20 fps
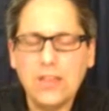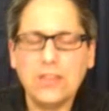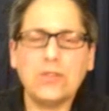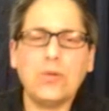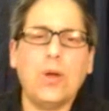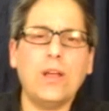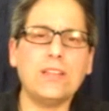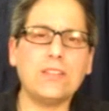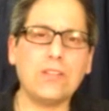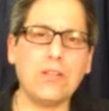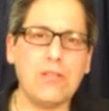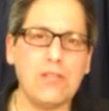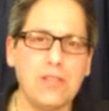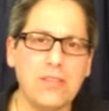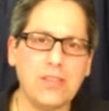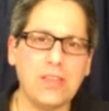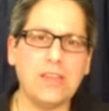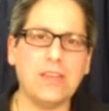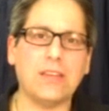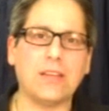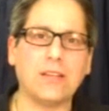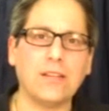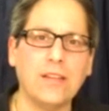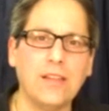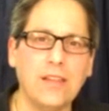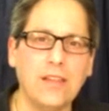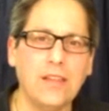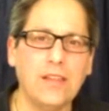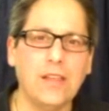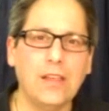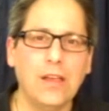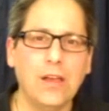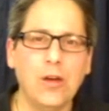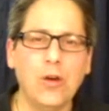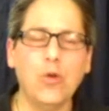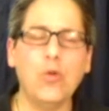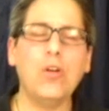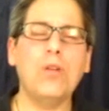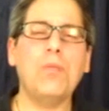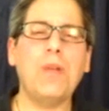So I started thinking,
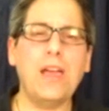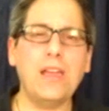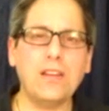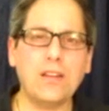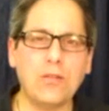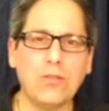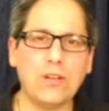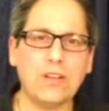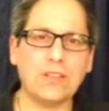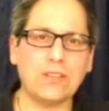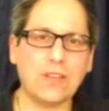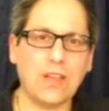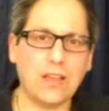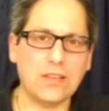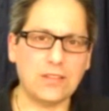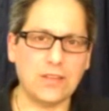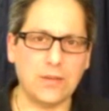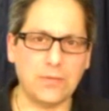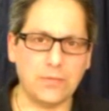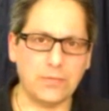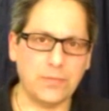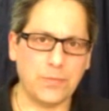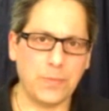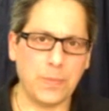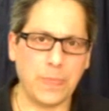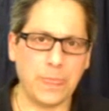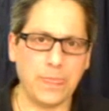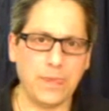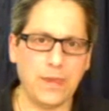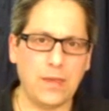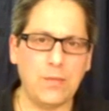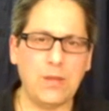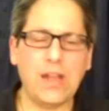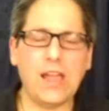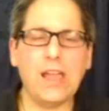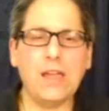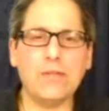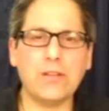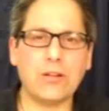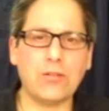who am I to criticize him? I mean,
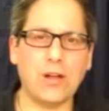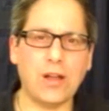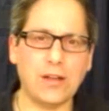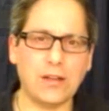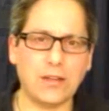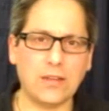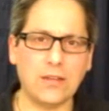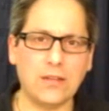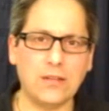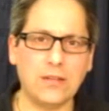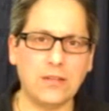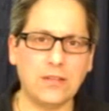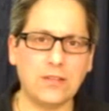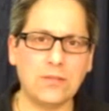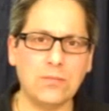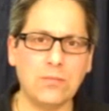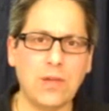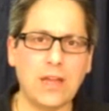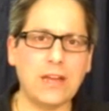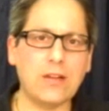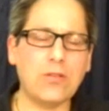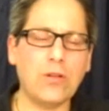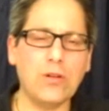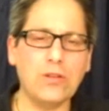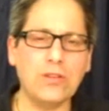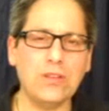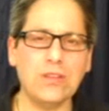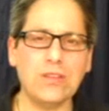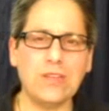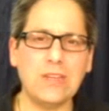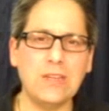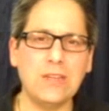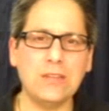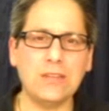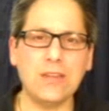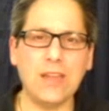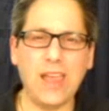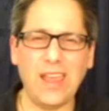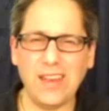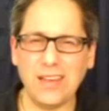I have a chronic illness. My Crohn's
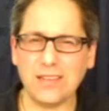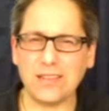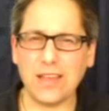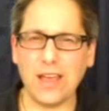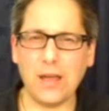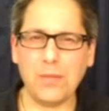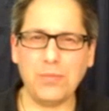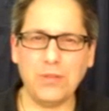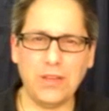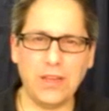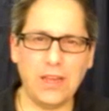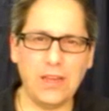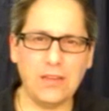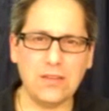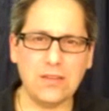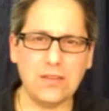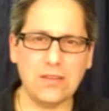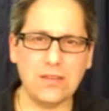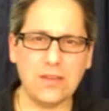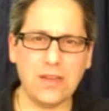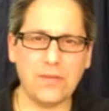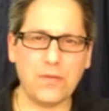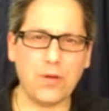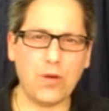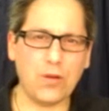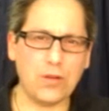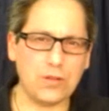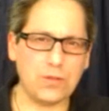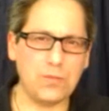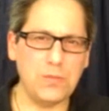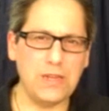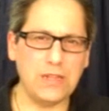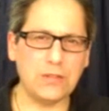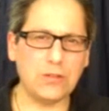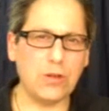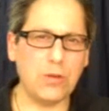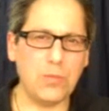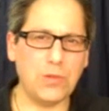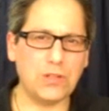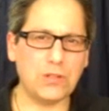disease and its complications have caused me
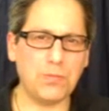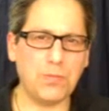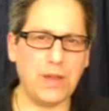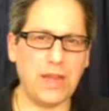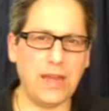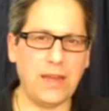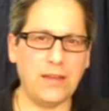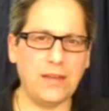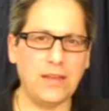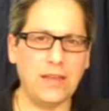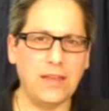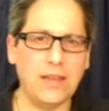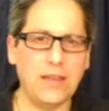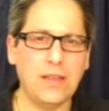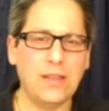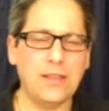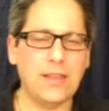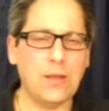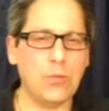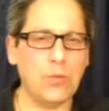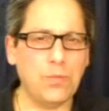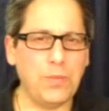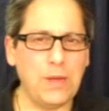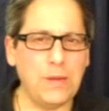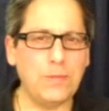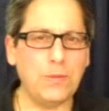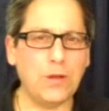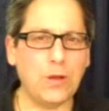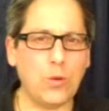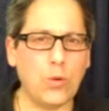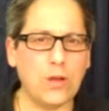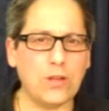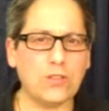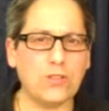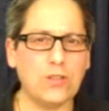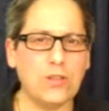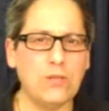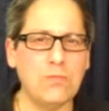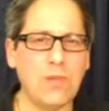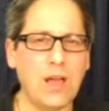so much pain that when people
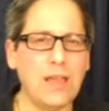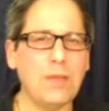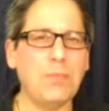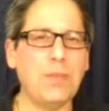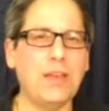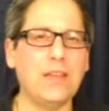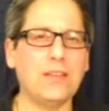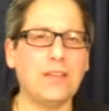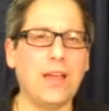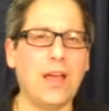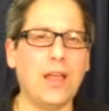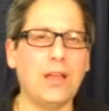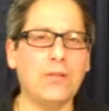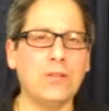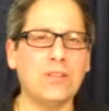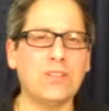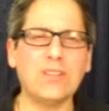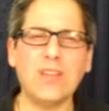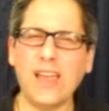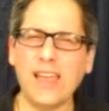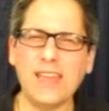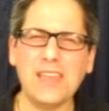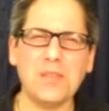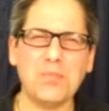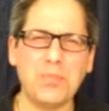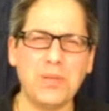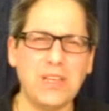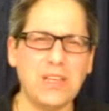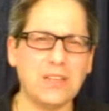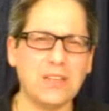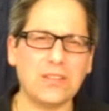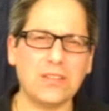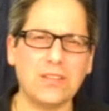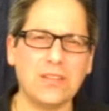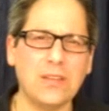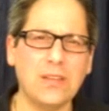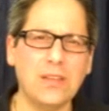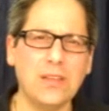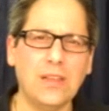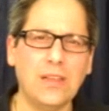question my pain tolerance, I get
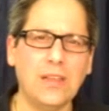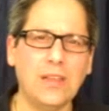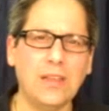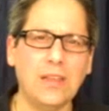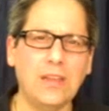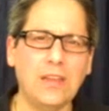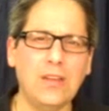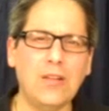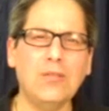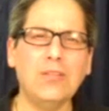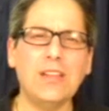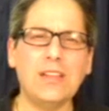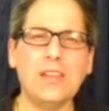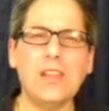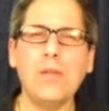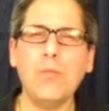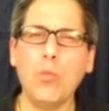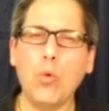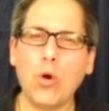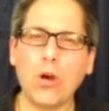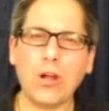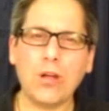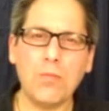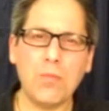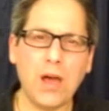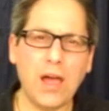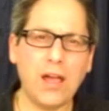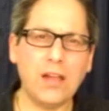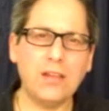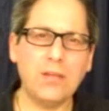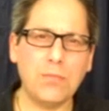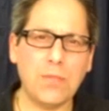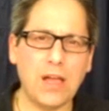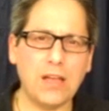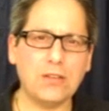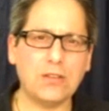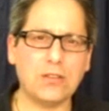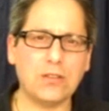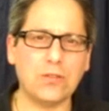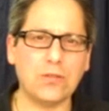pissed. Let them walk a mile in
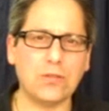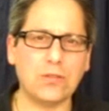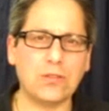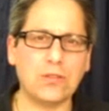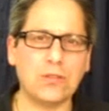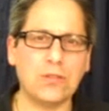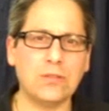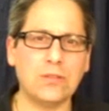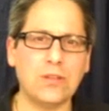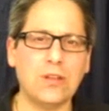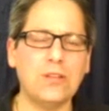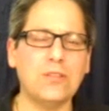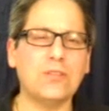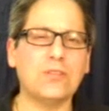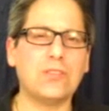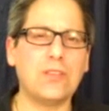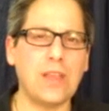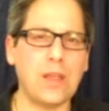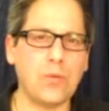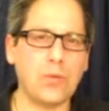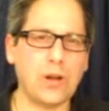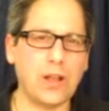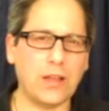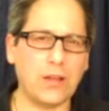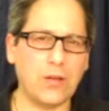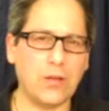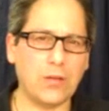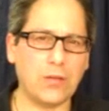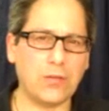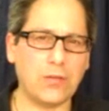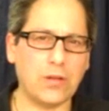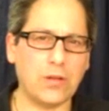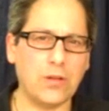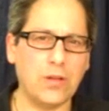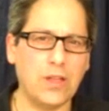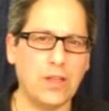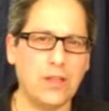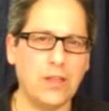my shoes to understand what I go through.